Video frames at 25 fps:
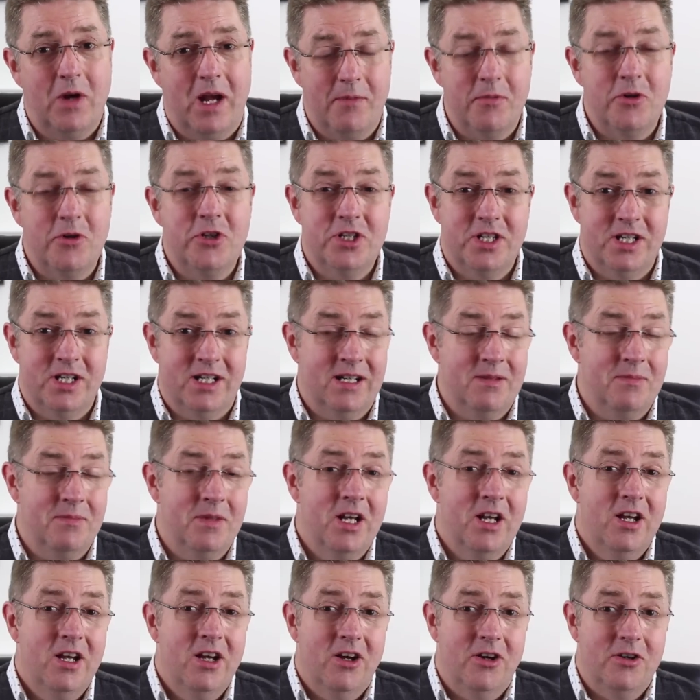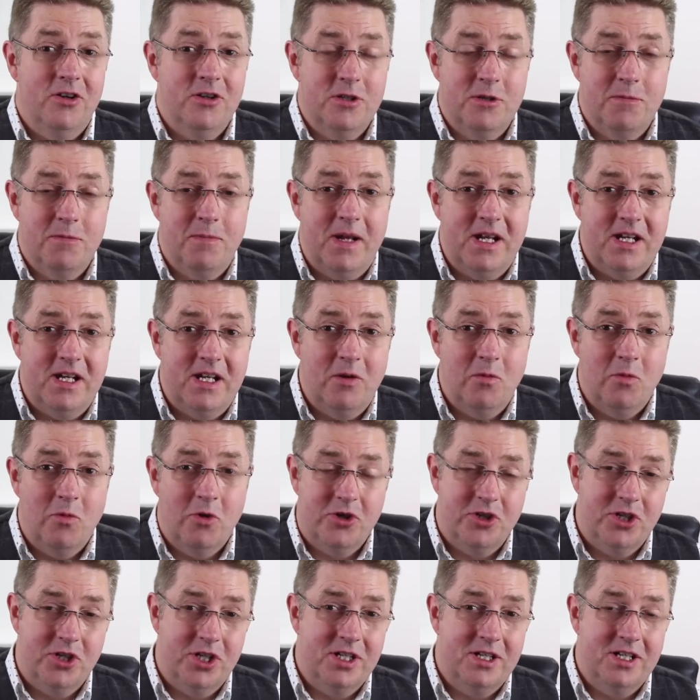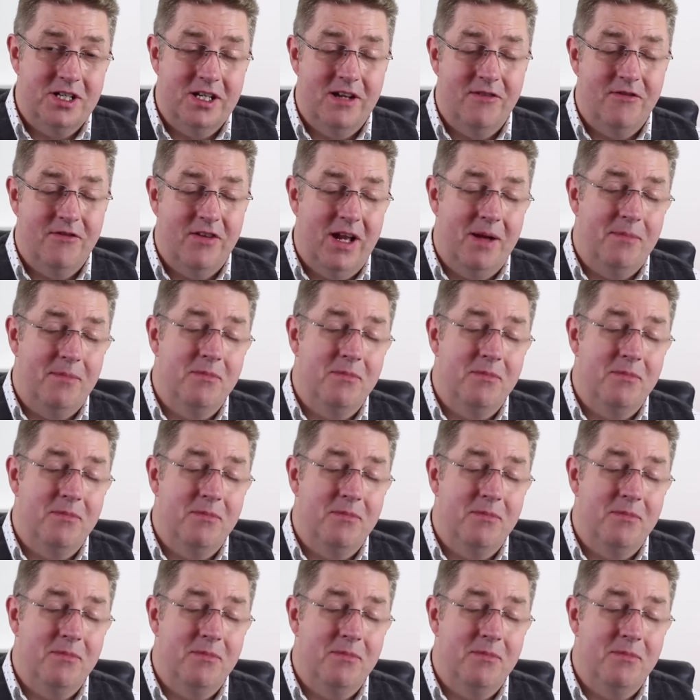How much time are you spending watching TV?